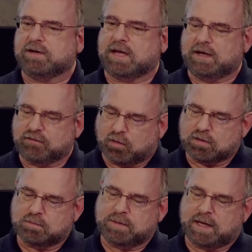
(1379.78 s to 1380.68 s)
that it's all
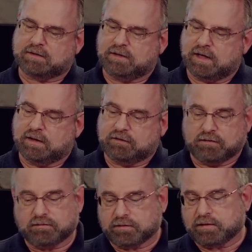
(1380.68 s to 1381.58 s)
come back together. It's
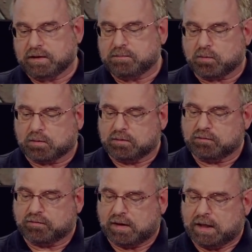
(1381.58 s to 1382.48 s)
a very
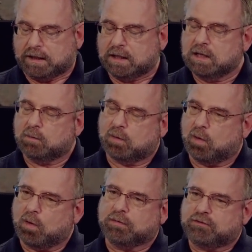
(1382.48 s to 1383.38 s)
important find. Yes. Well,
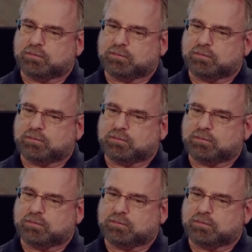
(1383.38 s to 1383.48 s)
all this